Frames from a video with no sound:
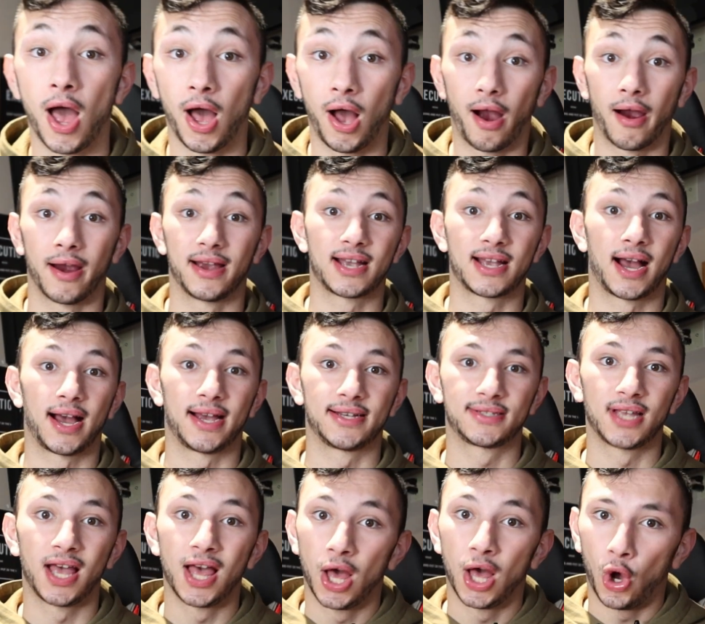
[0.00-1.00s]
Alright
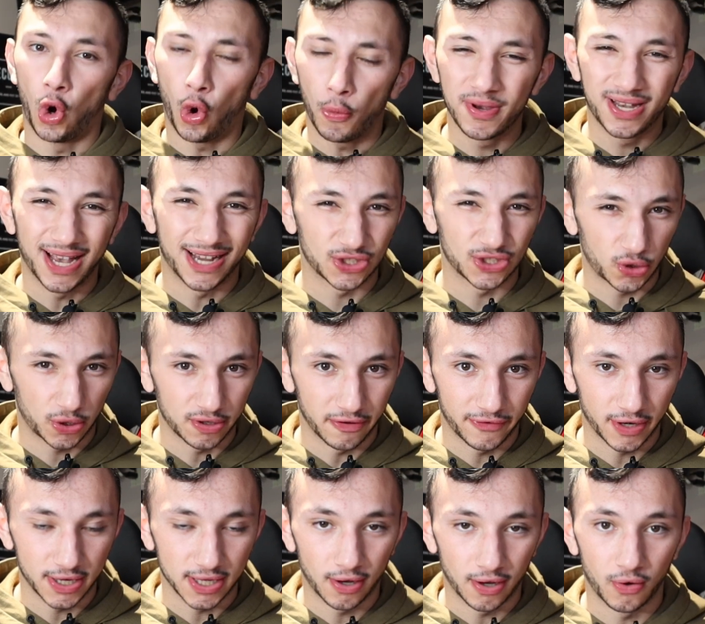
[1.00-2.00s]
guys, hope you guys enjoyed the
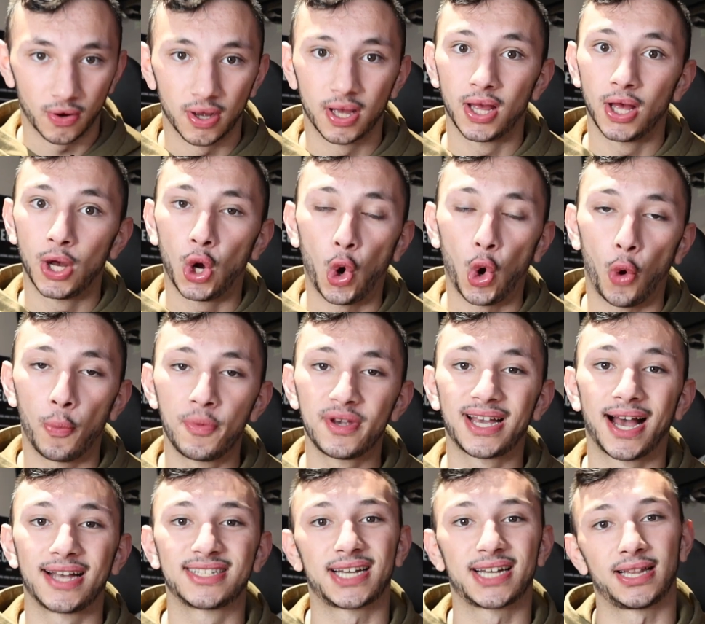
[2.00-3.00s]
video. Hope you
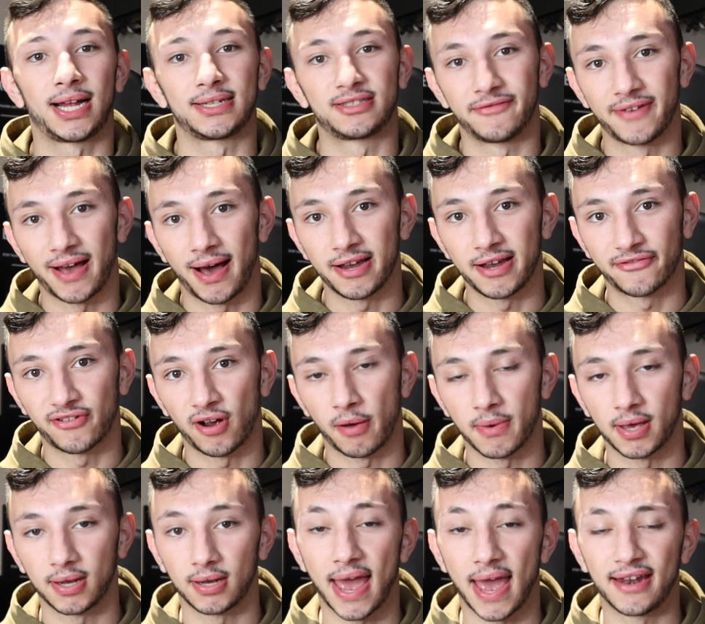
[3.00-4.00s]
guys got lots of value from
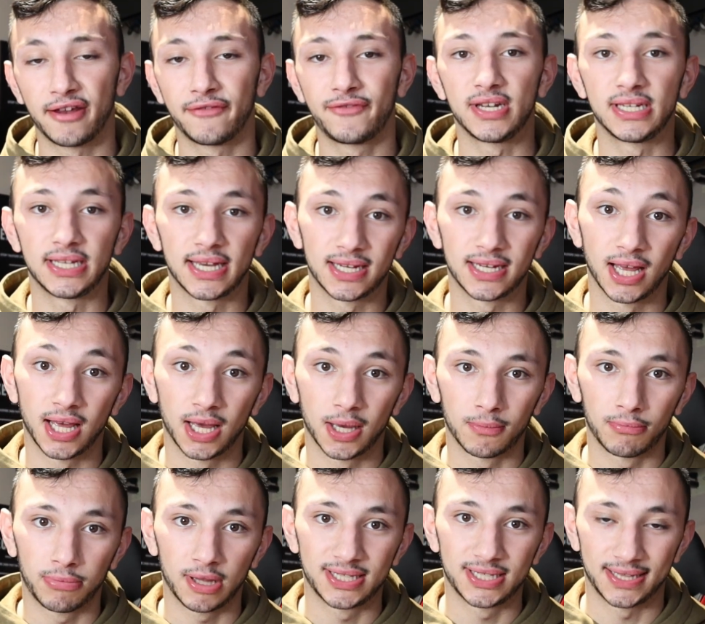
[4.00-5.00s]
it. And if you did,
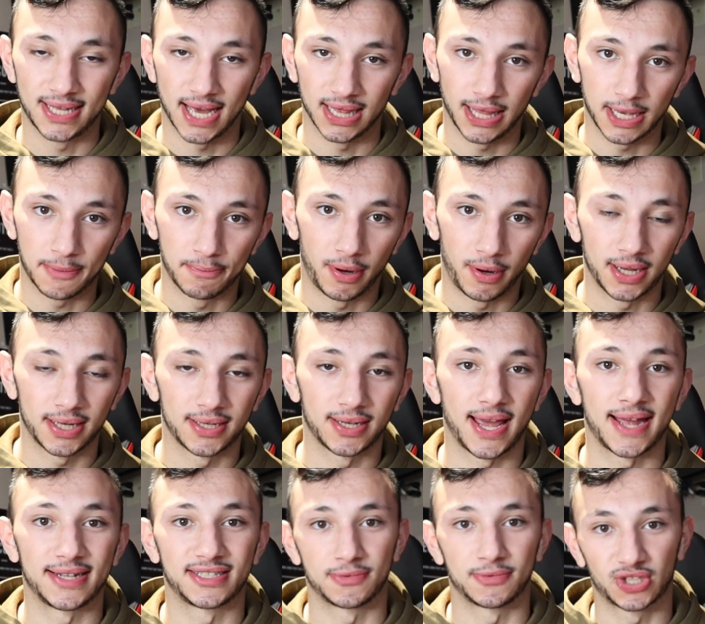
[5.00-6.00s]
please hit that like button
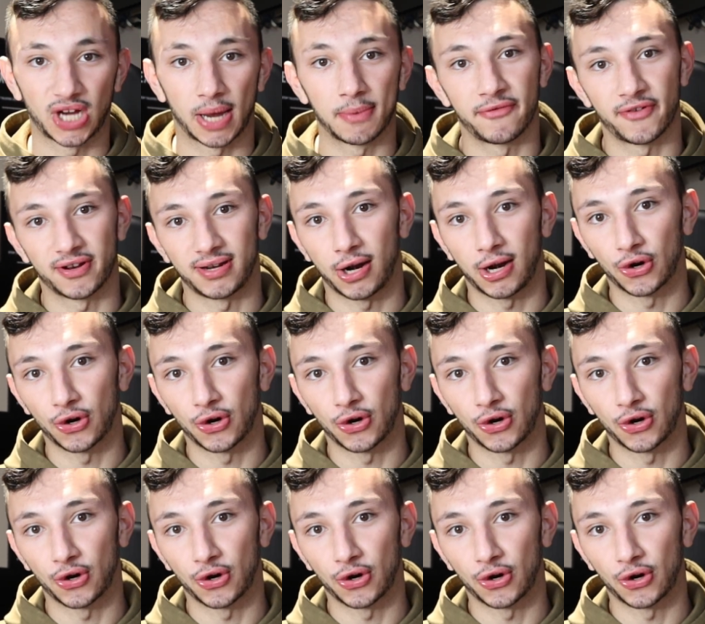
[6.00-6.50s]
and subscribe if you're not